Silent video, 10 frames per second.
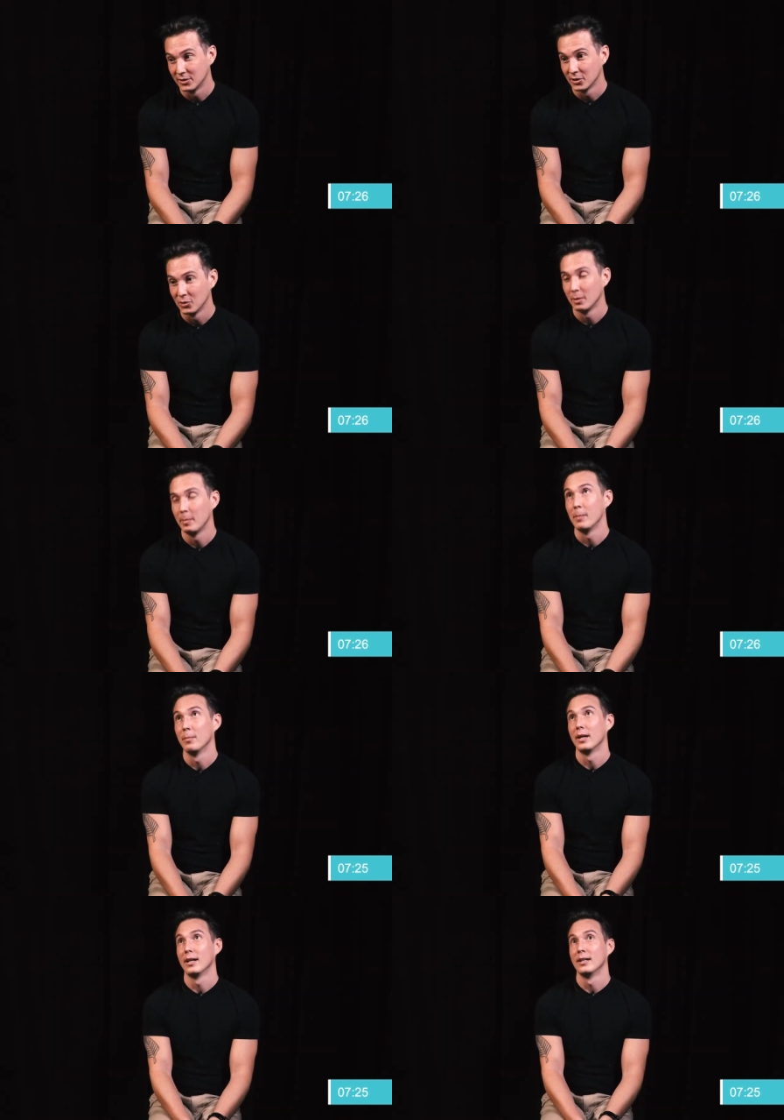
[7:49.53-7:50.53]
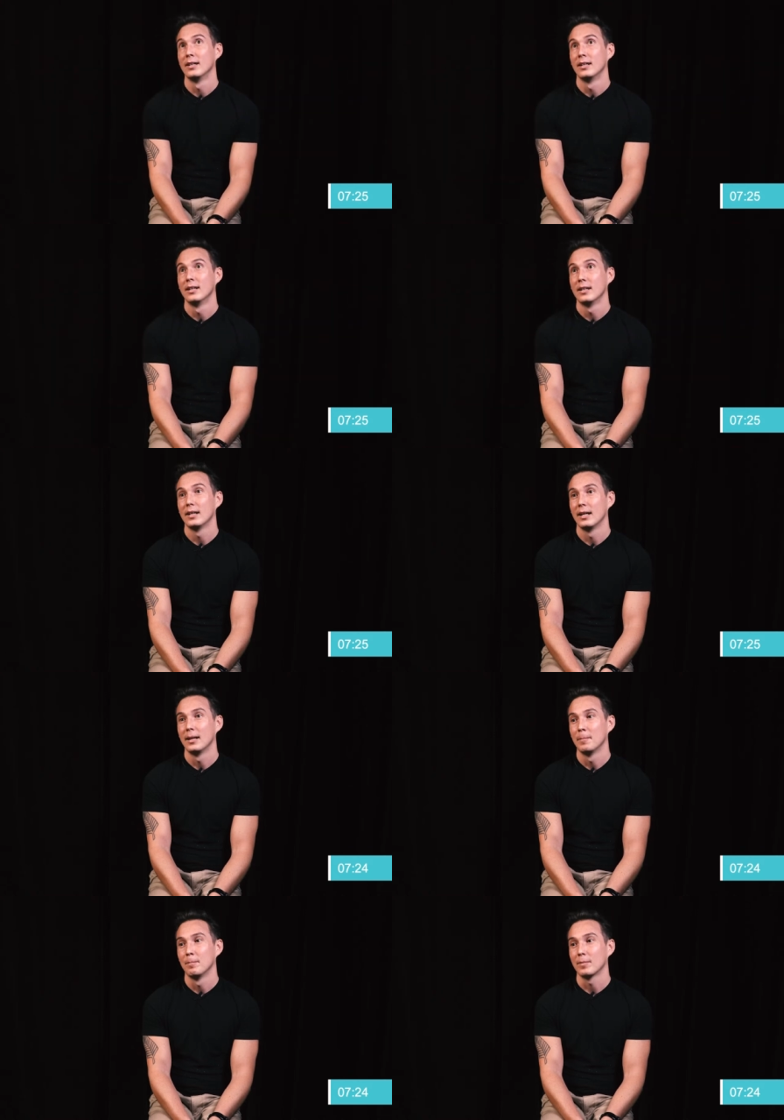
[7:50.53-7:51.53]
do remember
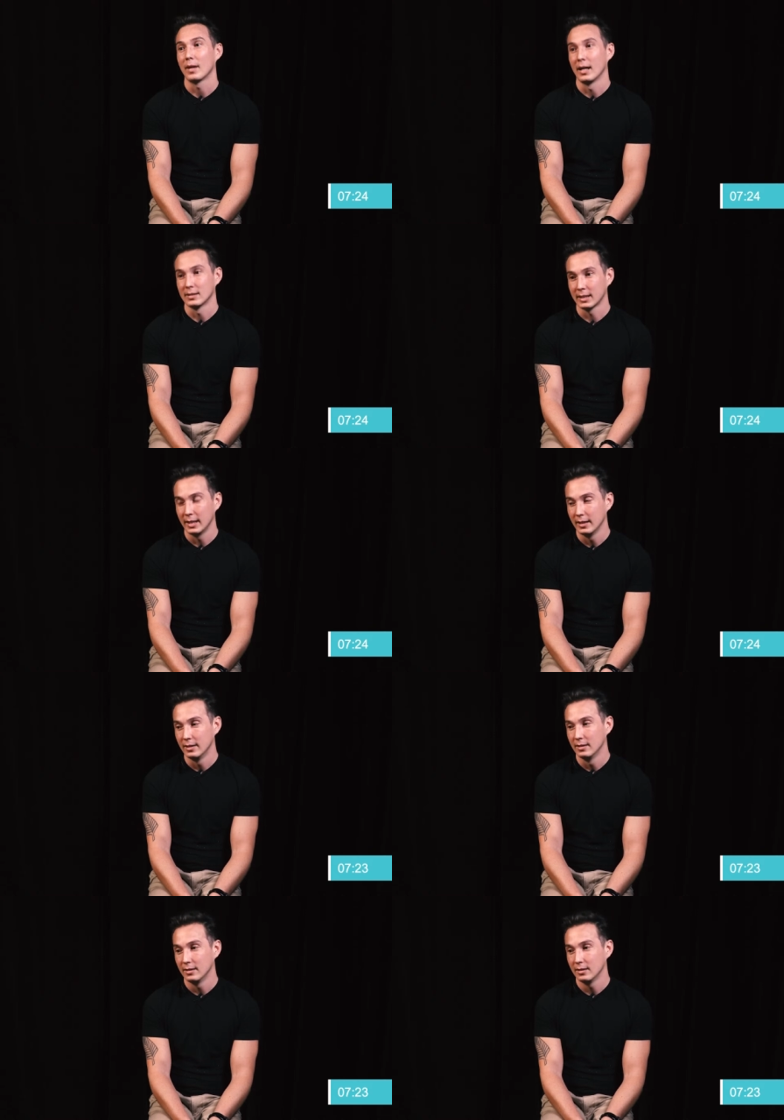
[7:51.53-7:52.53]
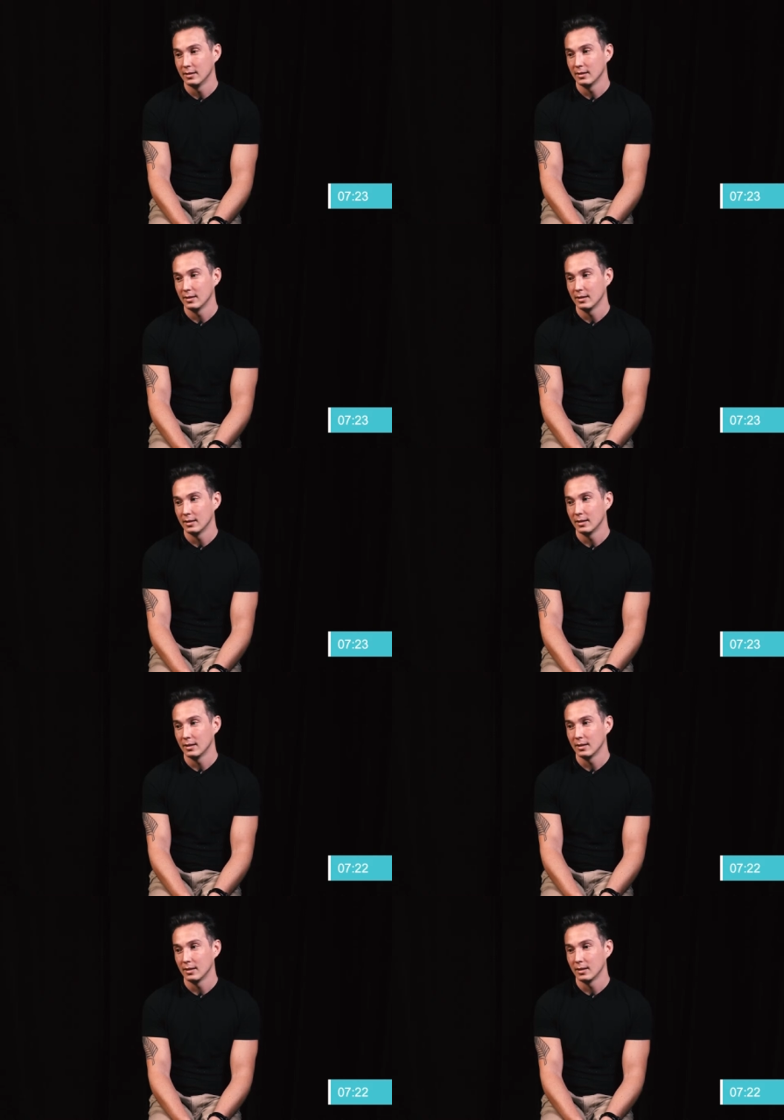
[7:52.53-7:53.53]
as a kid
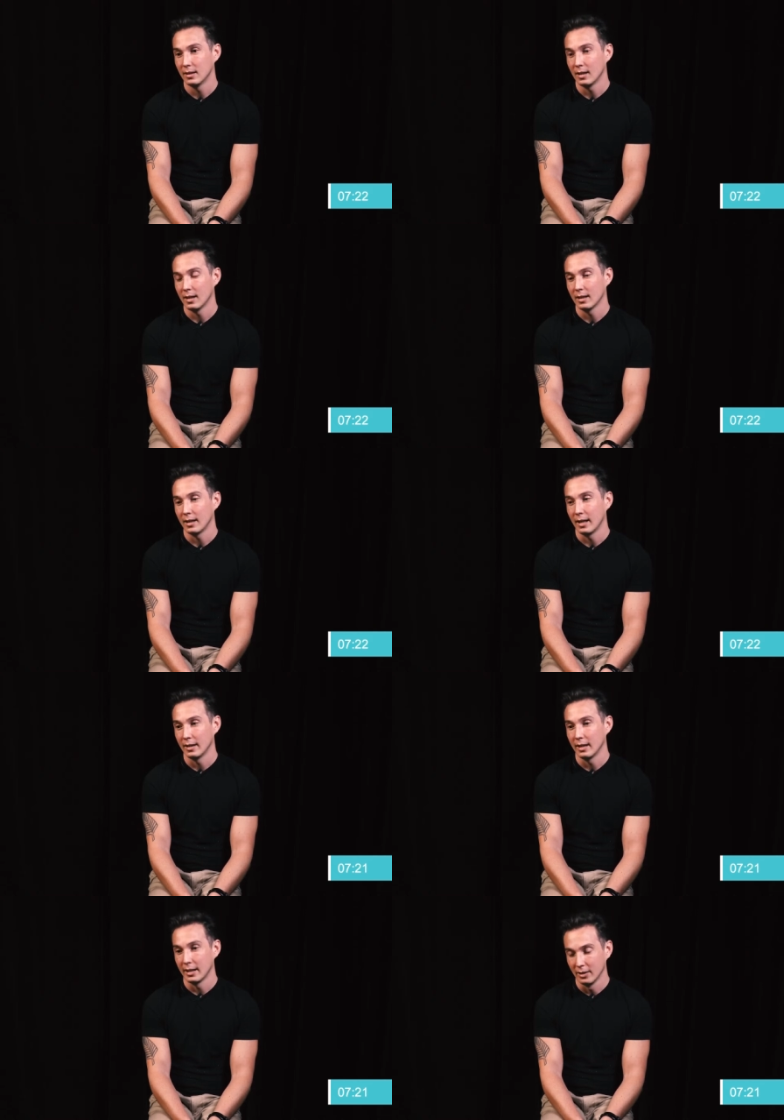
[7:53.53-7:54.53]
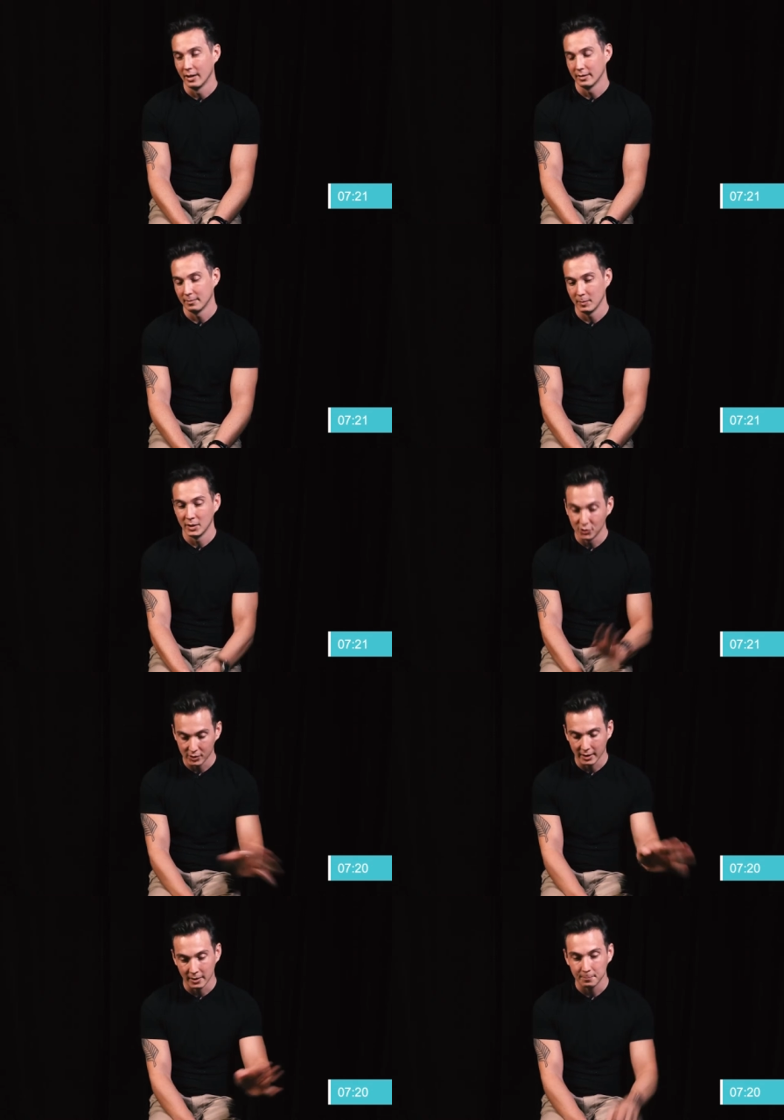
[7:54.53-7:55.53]
at night in New
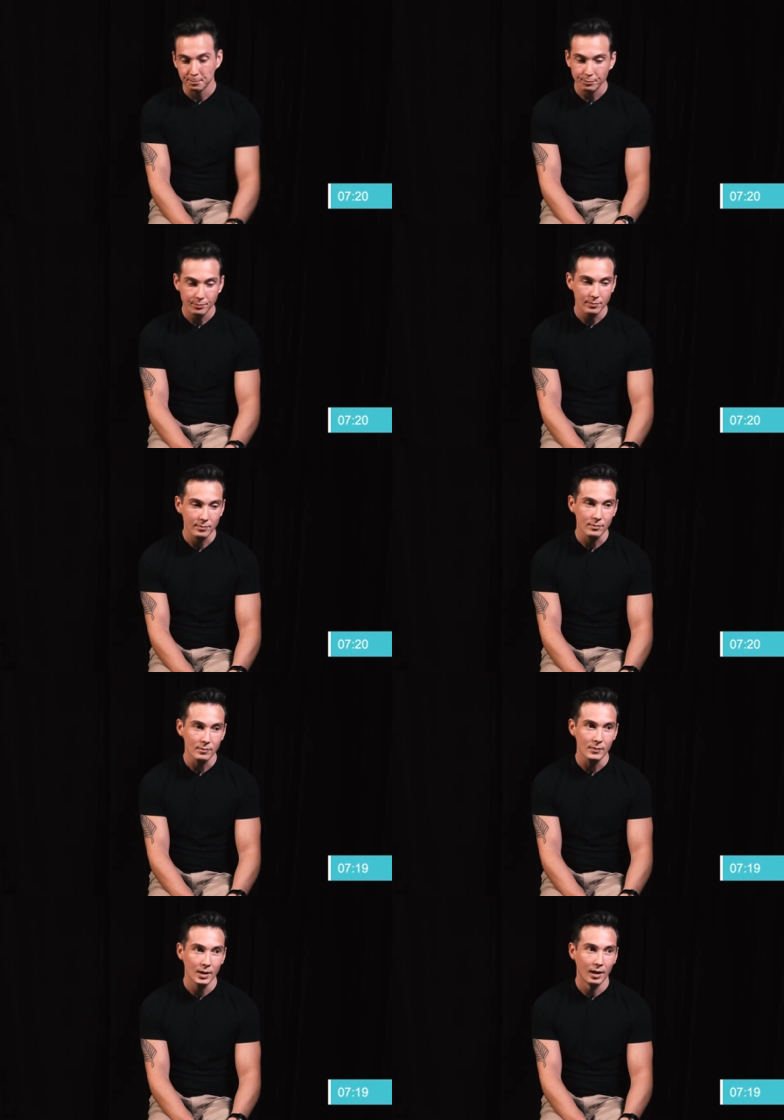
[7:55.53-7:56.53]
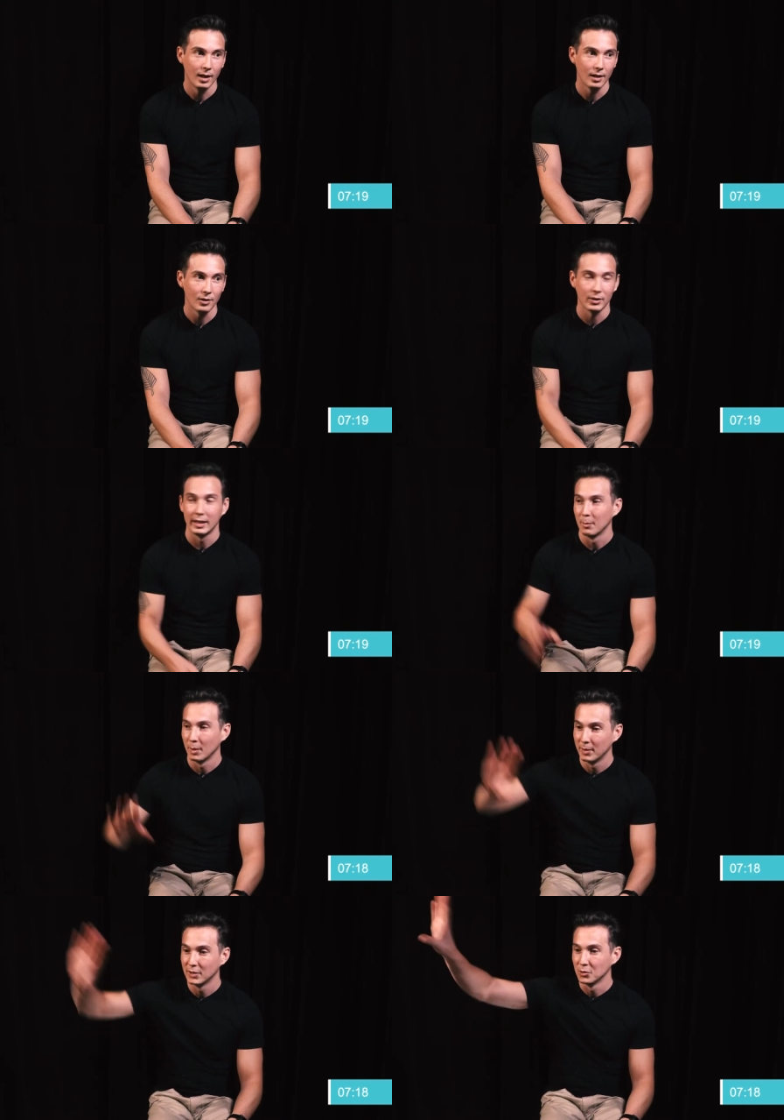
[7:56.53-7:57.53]
Zealand, looking out
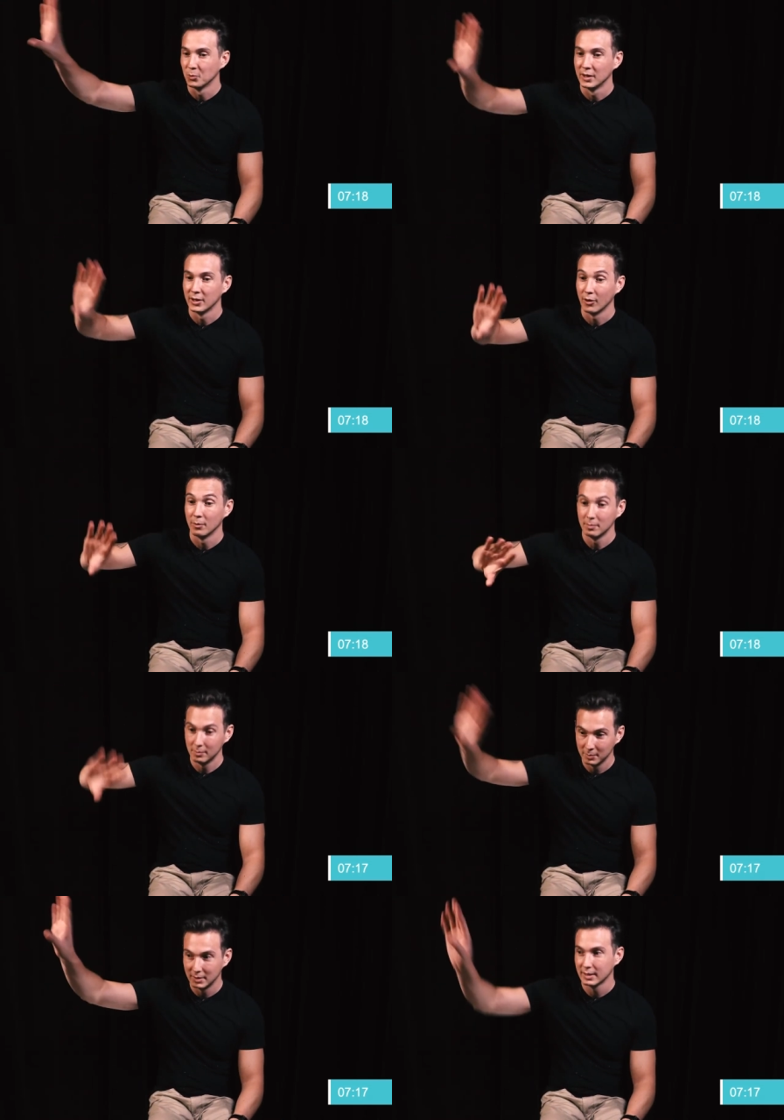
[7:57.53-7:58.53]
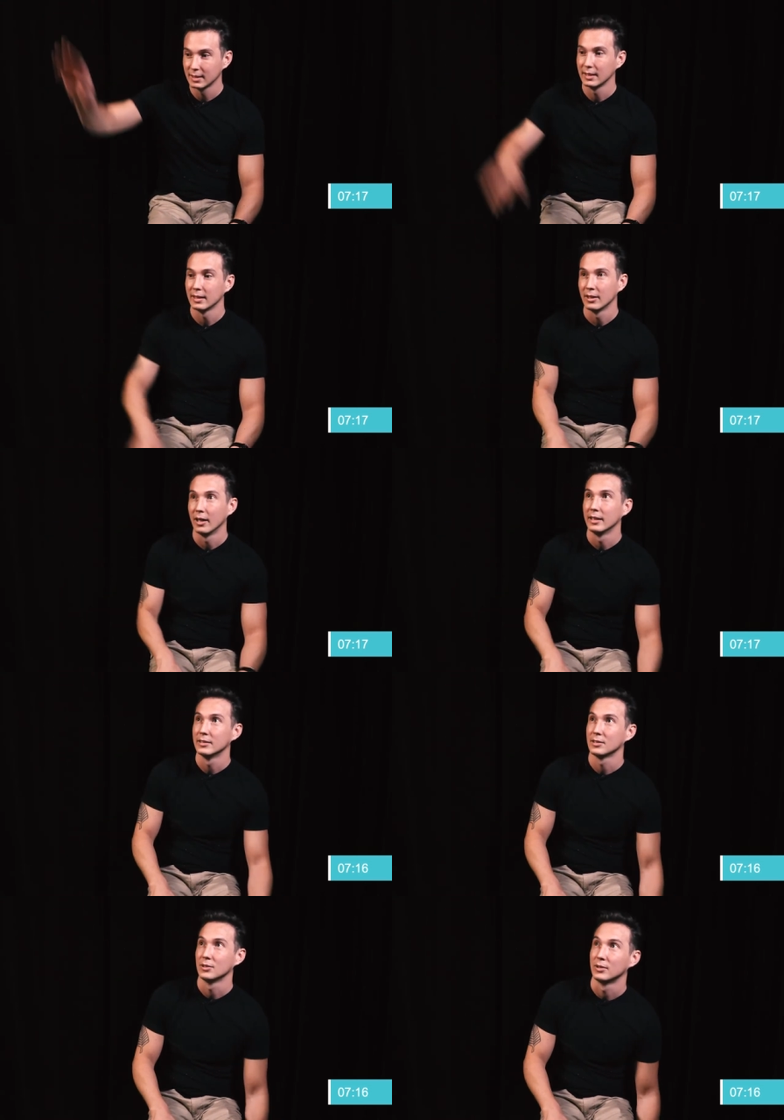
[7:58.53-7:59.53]
my bedroom window, particularly at
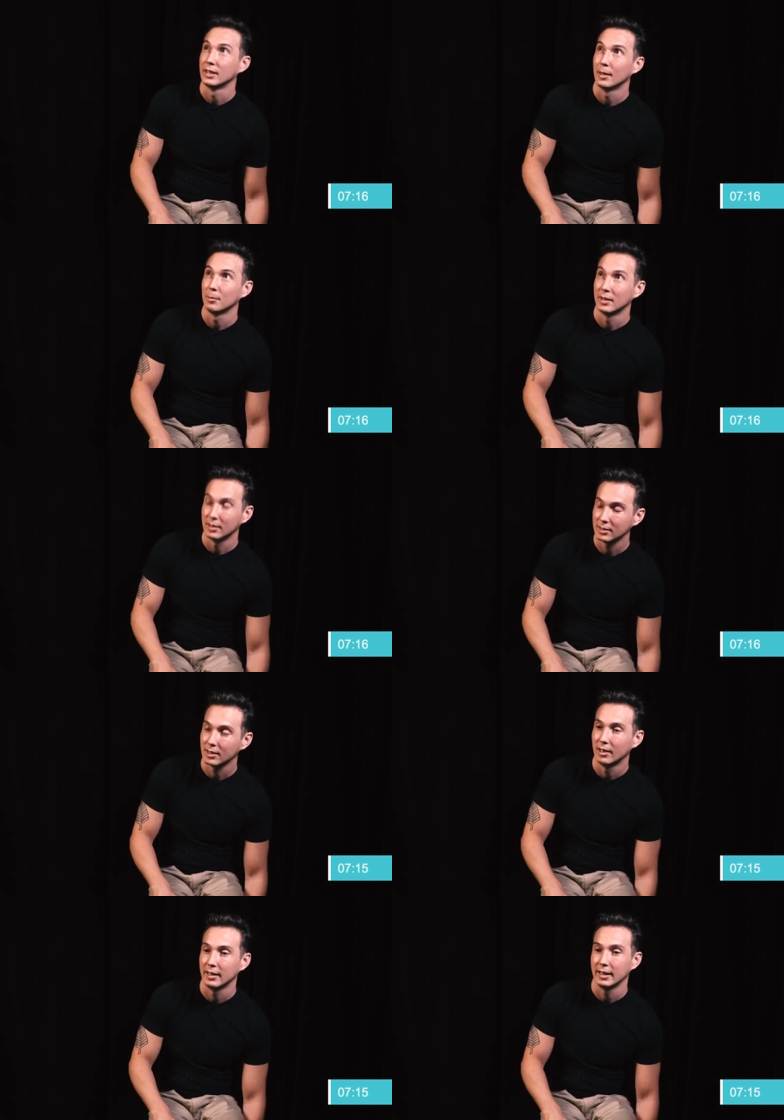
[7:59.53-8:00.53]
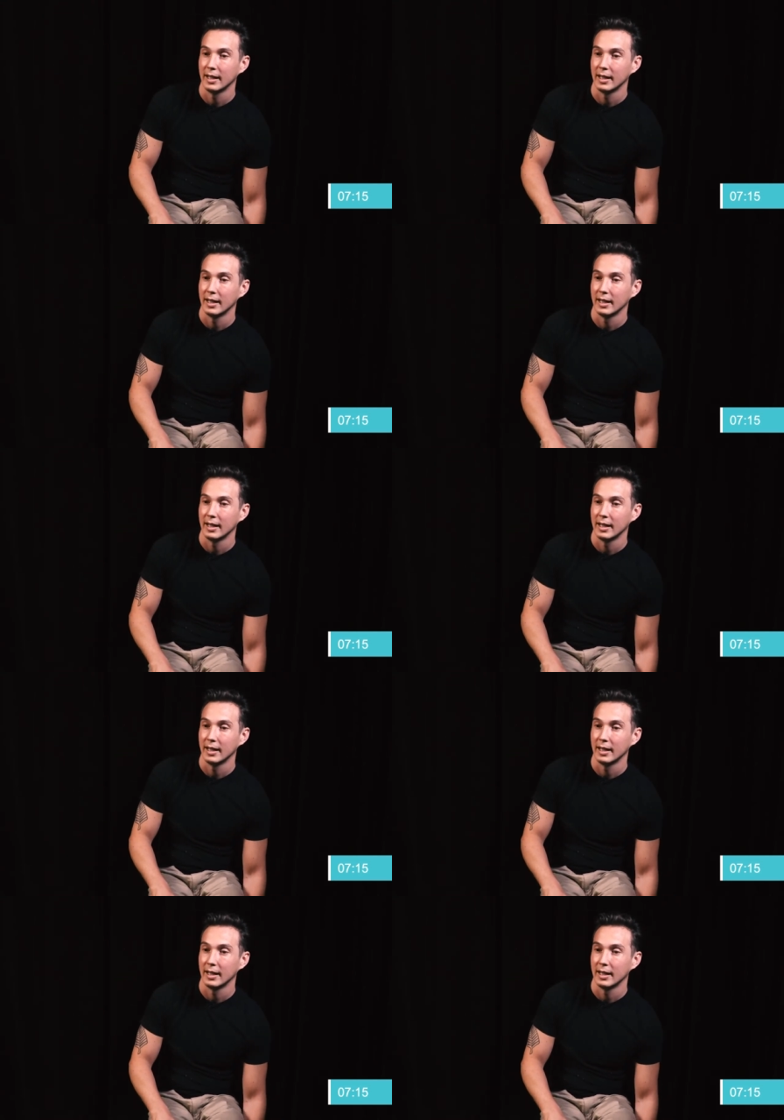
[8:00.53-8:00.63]
night, just looking up at the sky